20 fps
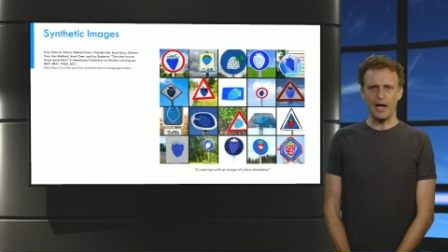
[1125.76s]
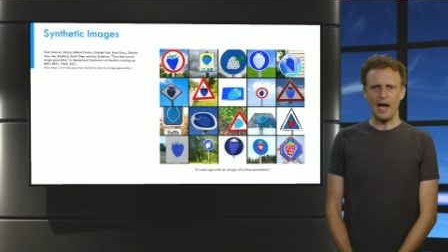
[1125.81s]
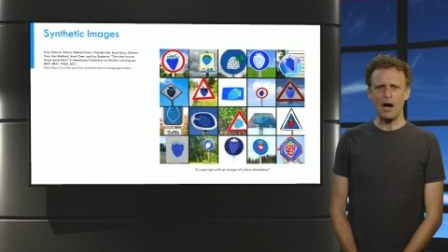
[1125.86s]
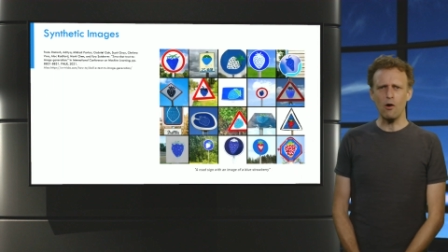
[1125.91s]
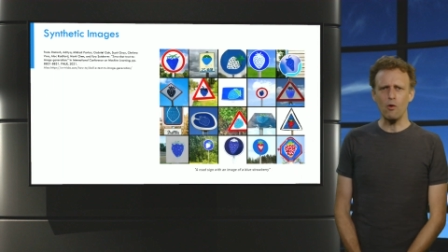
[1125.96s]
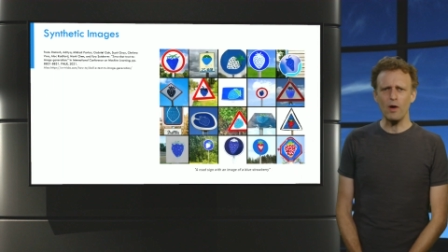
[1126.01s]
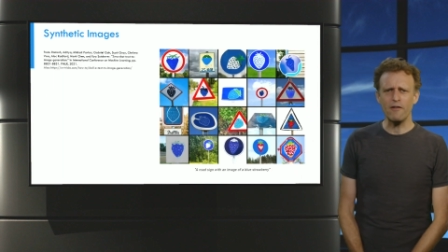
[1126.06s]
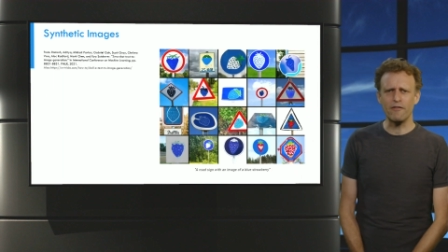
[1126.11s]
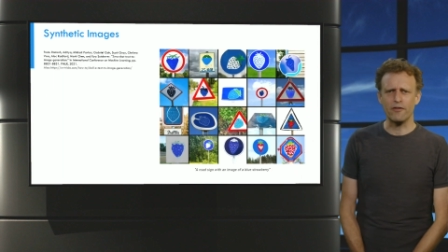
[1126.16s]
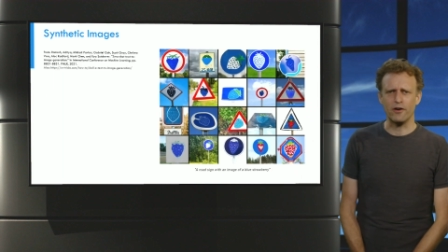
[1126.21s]

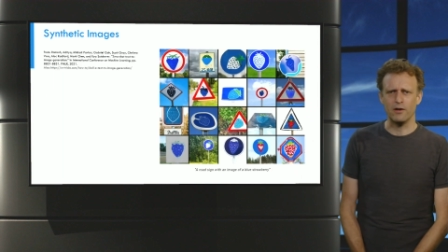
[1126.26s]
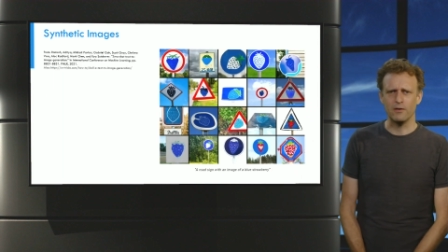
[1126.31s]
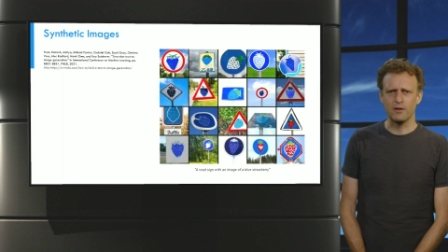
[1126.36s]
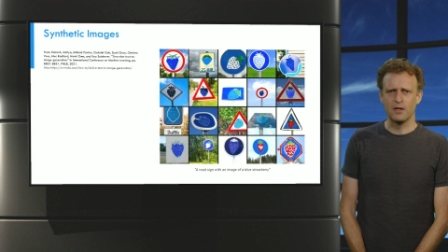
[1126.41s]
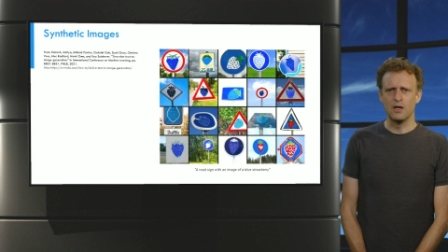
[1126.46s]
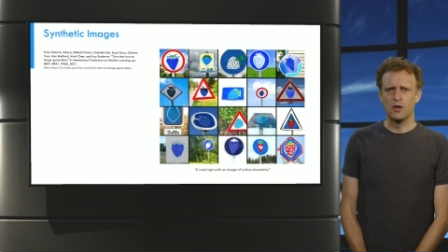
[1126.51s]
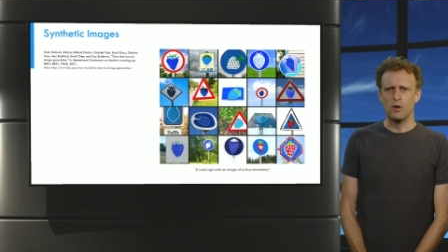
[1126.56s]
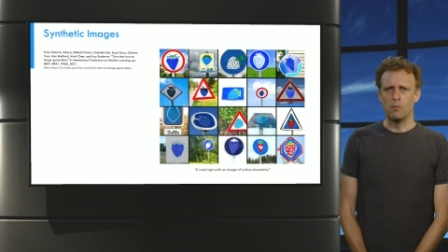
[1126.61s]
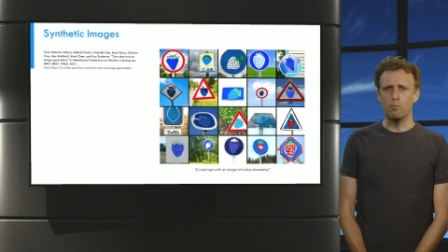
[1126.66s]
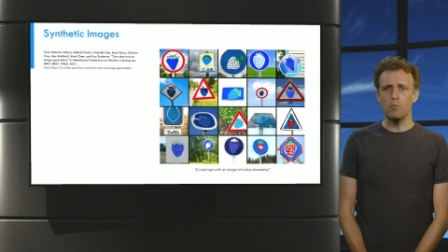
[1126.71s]
However,
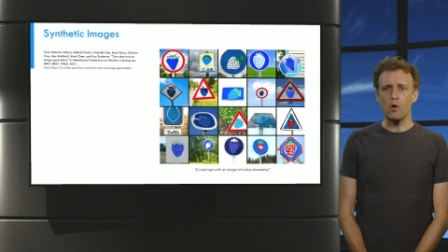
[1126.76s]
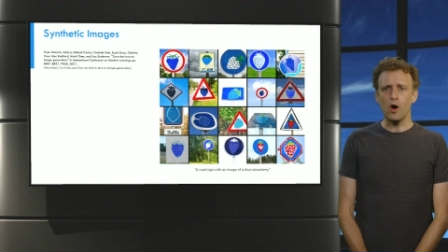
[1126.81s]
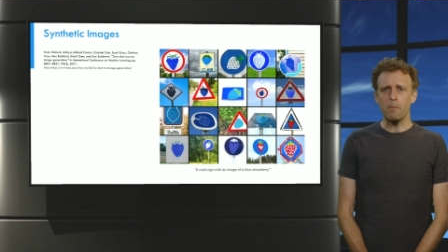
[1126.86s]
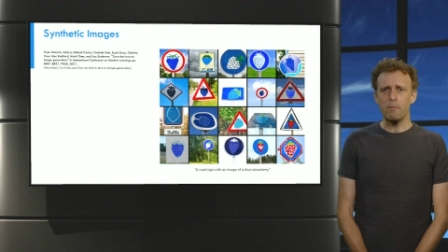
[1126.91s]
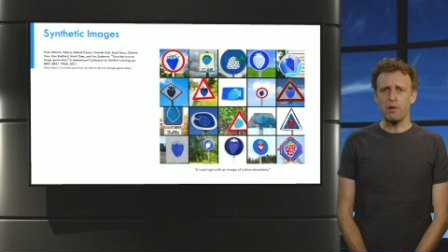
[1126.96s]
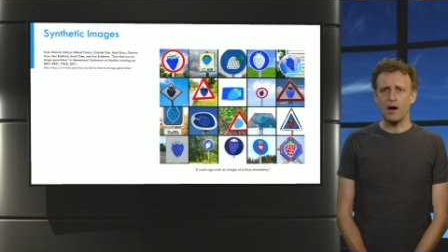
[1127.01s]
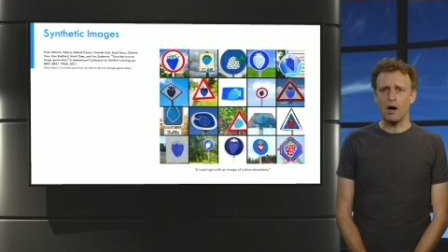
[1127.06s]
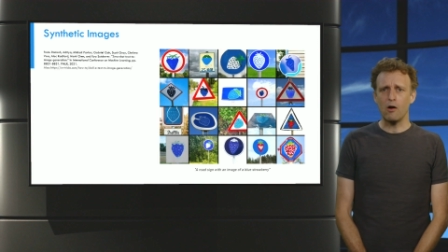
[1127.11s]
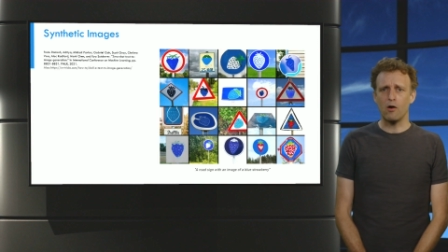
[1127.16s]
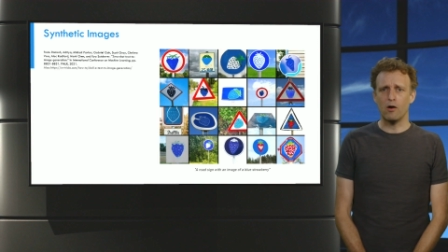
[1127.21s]

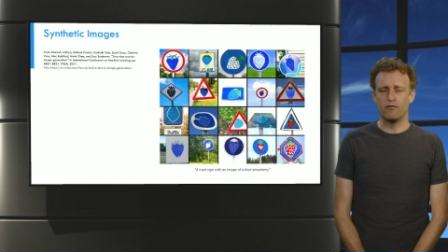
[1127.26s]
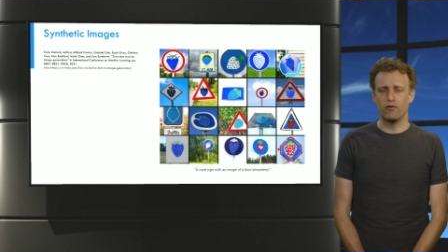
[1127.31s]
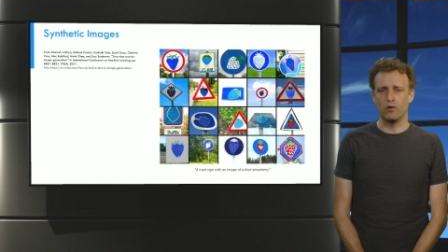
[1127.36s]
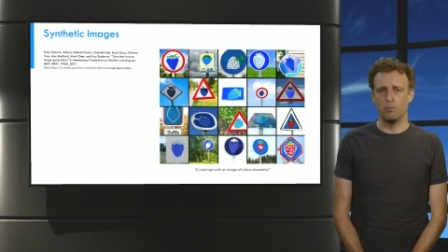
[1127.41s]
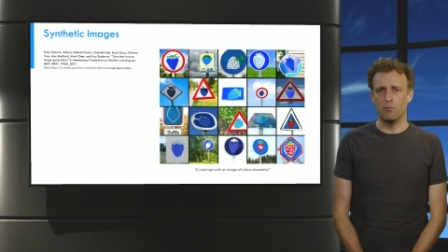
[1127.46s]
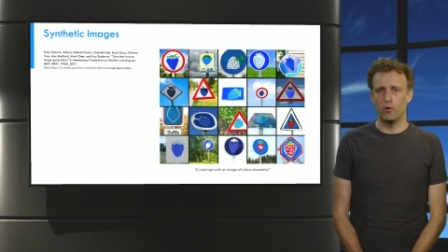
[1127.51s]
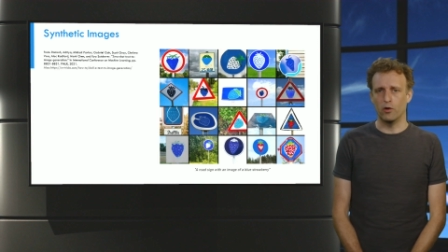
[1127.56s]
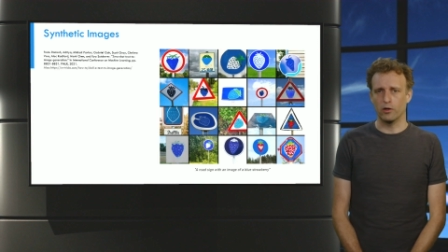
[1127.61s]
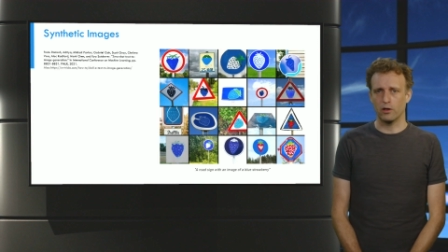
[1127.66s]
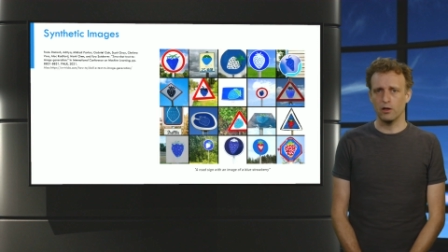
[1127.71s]
more powerful
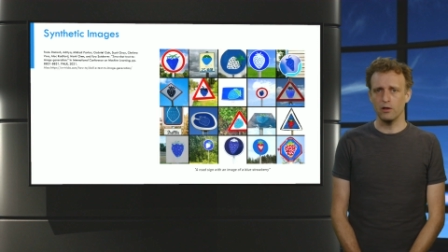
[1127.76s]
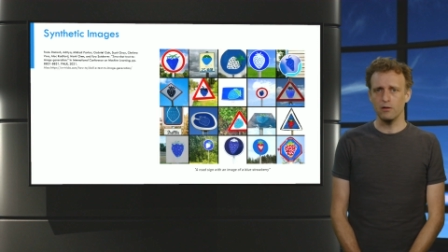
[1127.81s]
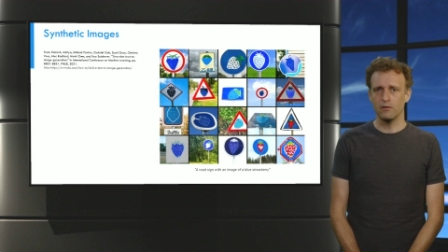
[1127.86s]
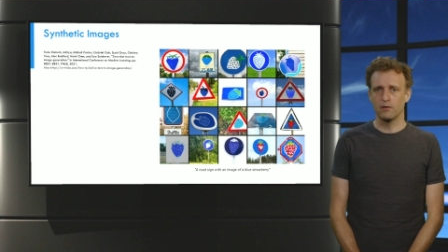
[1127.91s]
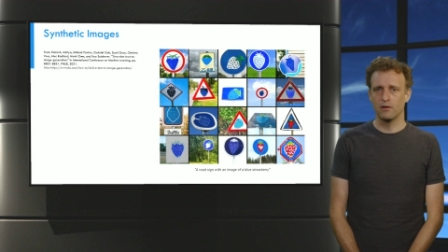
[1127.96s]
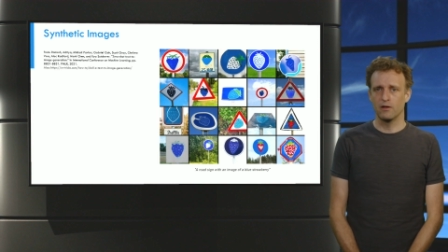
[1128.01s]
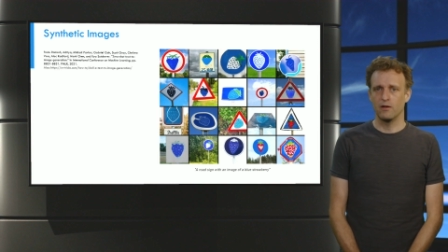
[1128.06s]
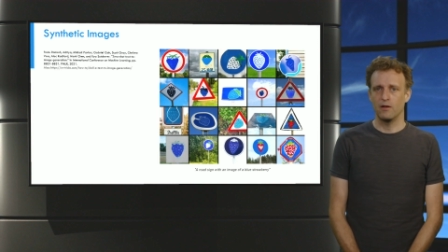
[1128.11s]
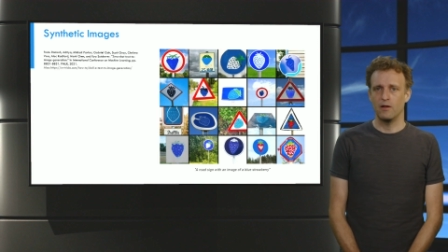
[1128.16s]
model,